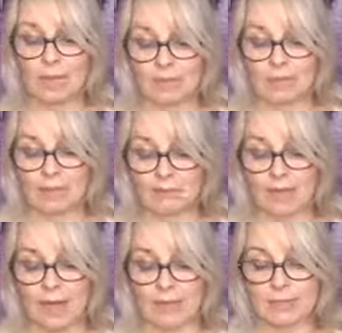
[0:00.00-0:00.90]
And in
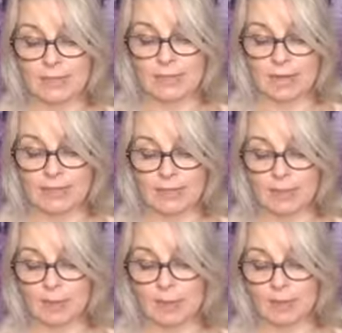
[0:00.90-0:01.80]
fact, it can
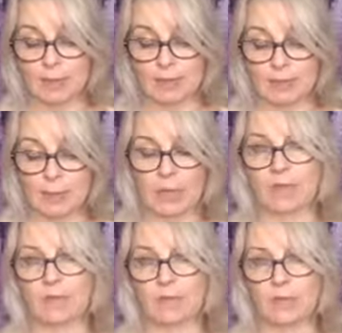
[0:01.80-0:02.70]
get a bit harder,
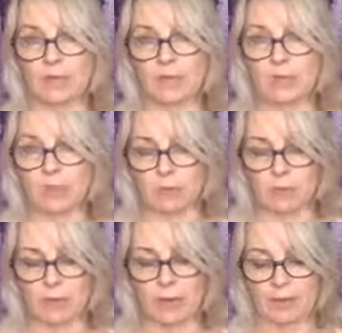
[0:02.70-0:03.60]
because if you're on a
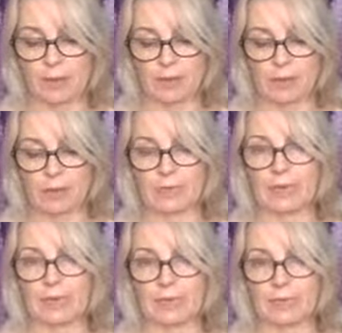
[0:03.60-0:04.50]
spiritual path but you're
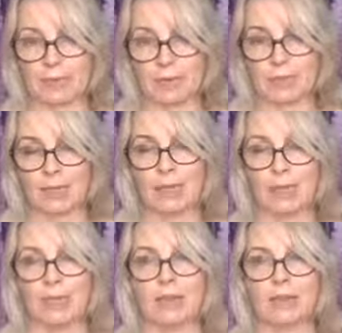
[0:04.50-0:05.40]
not really listening,
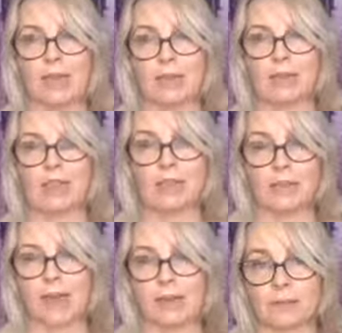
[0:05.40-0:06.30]
that
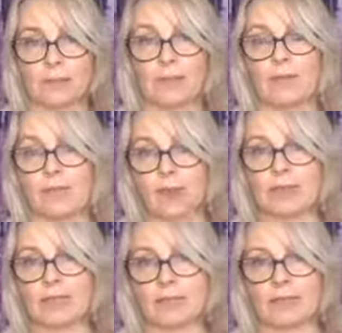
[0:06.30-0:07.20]

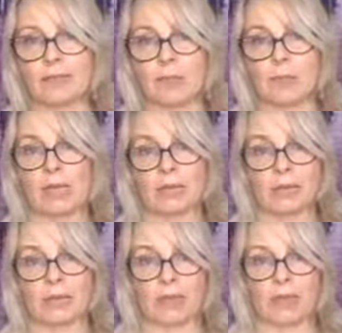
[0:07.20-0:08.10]
throwing down the
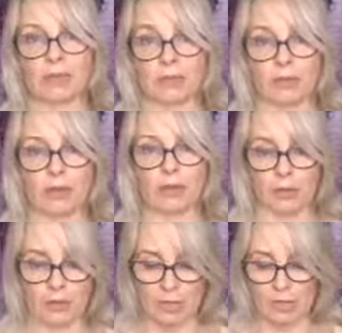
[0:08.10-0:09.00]
rapids without a
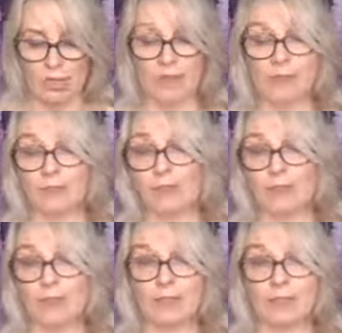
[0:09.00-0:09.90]
canoe can
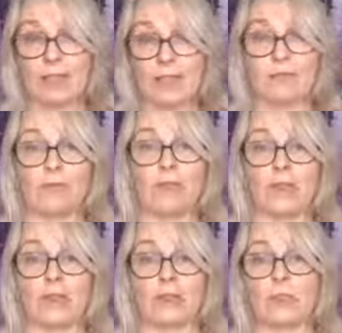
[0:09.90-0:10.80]
feel even
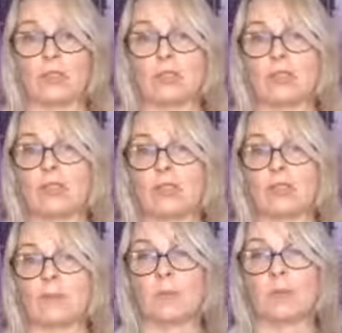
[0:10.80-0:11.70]
worse,
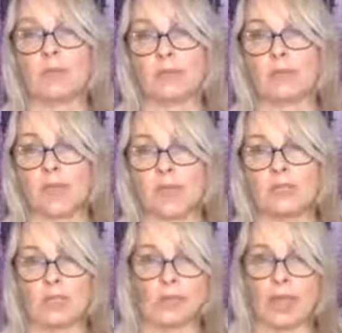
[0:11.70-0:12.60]
because spirit is
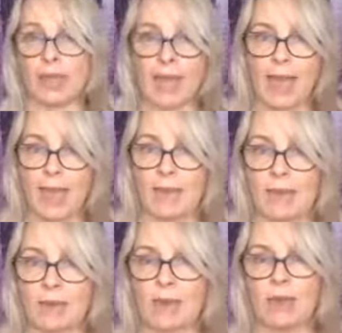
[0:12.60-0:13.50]
saying to you, like,
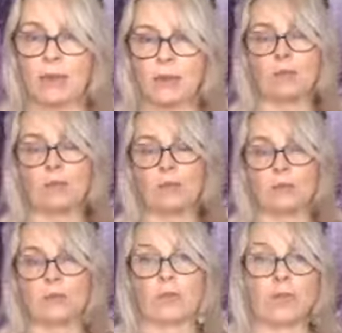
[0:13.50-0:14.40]
hey, we're knocking on
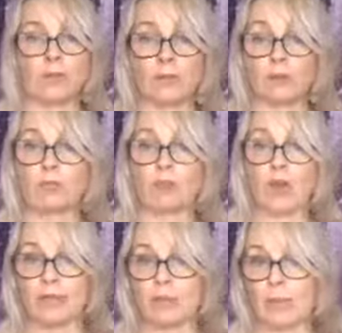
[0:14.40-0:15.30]
your door. We've
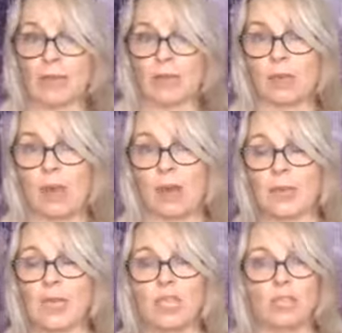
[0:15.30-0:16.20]
tried to wake you
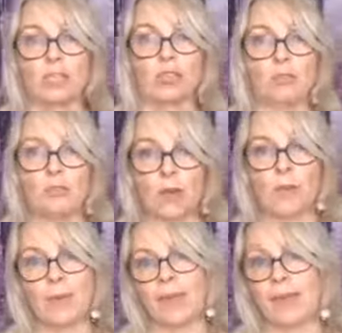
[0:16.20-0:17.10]
up. You
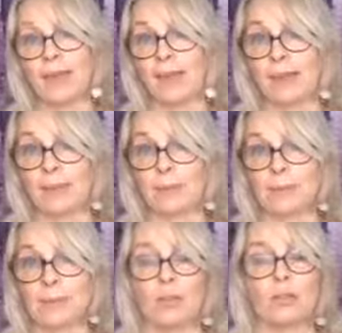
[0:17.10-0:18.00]
know we're here.
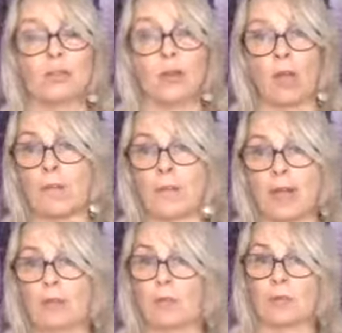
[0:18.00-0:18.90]
You know
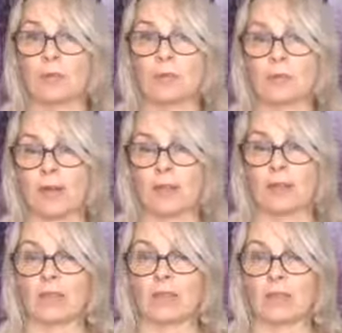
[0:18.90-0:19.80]
about your thoughts
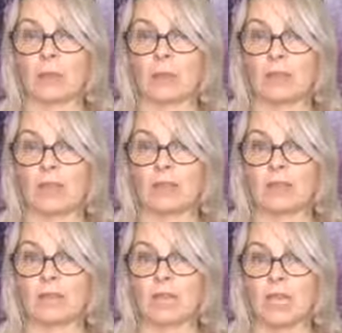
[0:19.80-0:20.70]
creating your
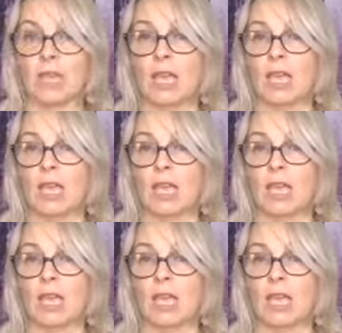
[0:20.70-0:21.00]
experience,